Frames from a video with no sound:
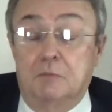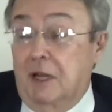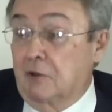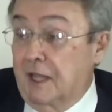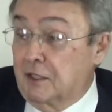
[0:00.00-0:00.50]

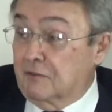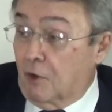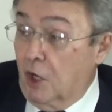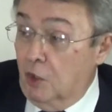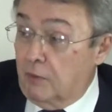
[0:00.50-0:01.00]
but I would like it
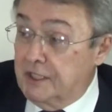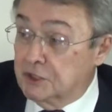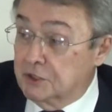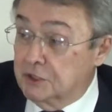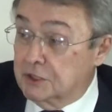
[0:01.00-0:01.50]
for all
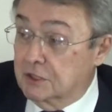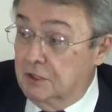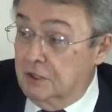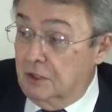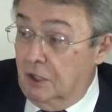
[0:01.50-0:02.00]
races,
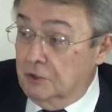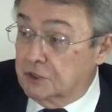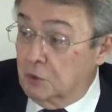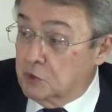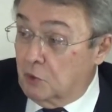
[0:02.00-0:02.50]
all
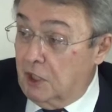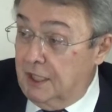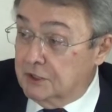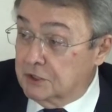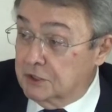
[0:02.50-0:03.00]
social
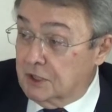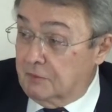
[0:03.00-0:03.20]
classes.